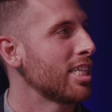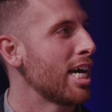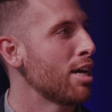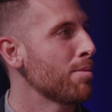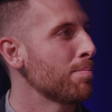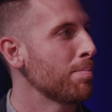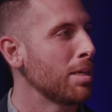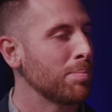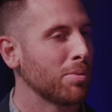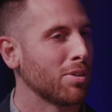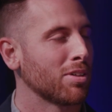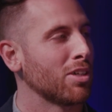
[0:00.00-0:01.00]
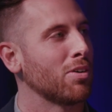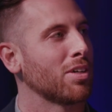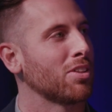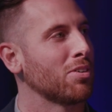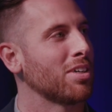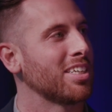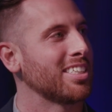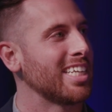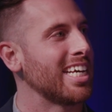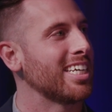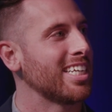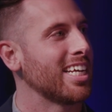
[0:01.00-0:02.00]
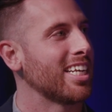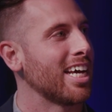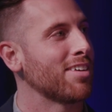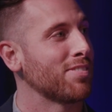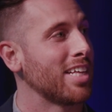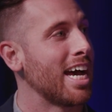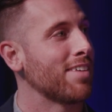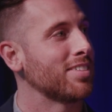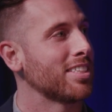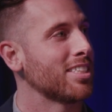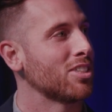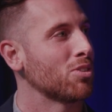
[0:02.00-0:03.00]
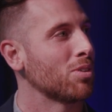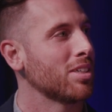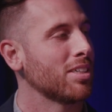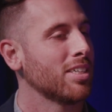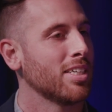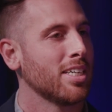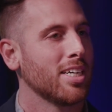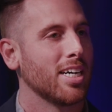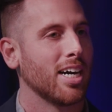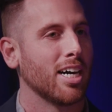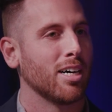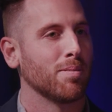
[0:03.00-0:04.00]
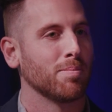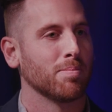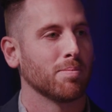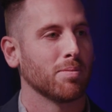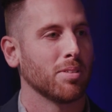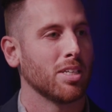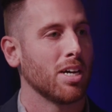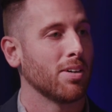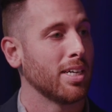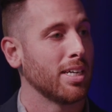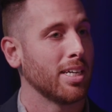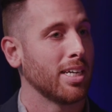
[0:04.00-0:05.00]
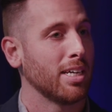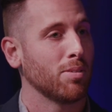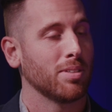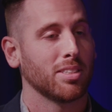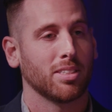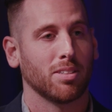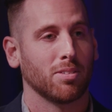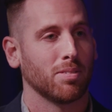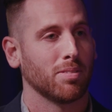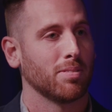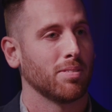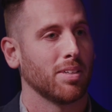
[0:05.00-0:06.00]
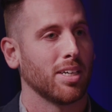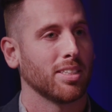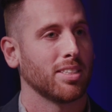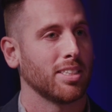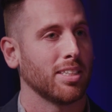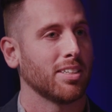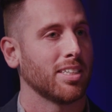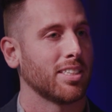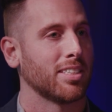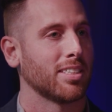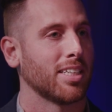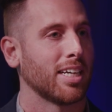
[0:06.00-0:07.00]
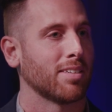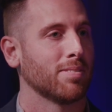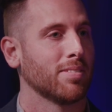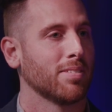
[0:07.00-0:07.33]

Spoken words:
that people are going through on a day-to-day life that have this disorder, you know, it was a serious, like,